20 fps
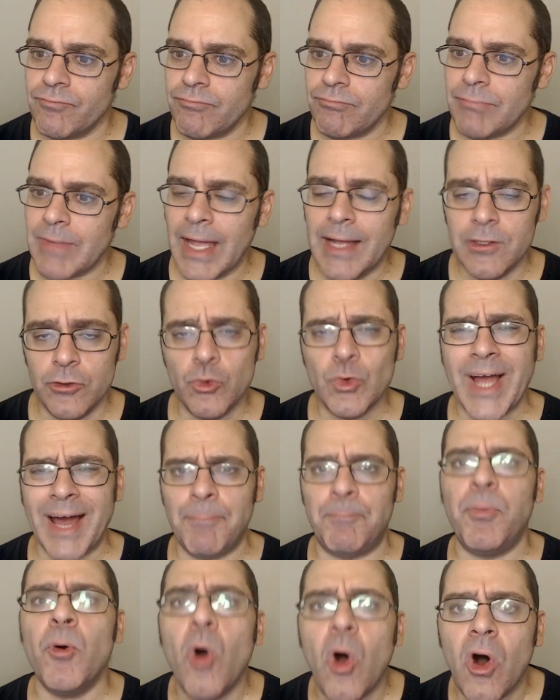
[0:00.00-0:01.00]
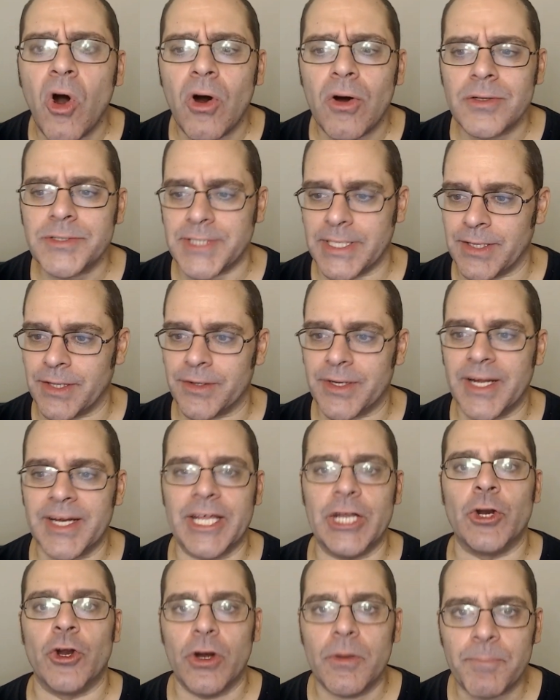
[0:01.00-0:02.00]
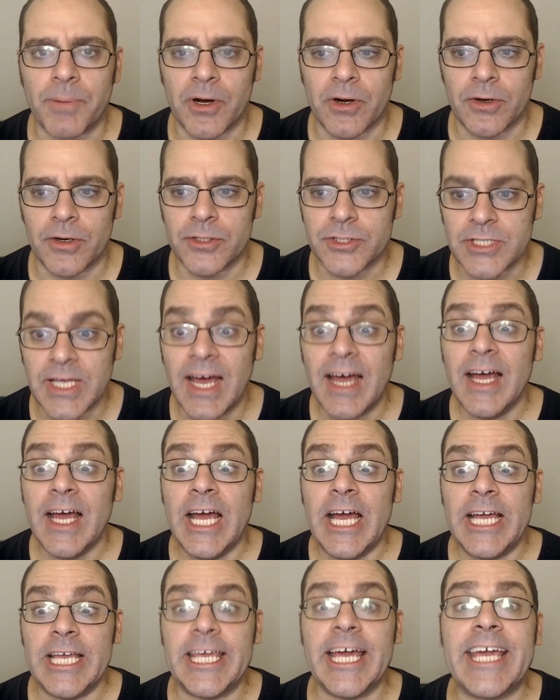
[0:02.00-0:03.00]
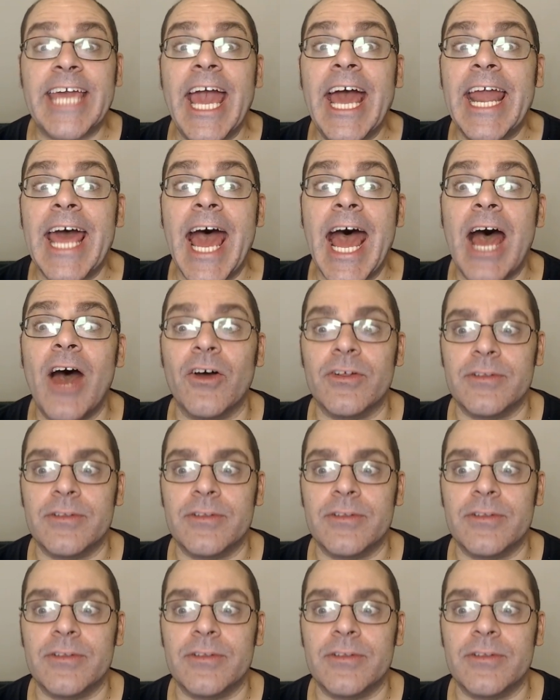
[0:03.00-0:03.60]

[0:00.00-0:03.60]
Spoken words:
and you got balls and they're not in her purse, you get out.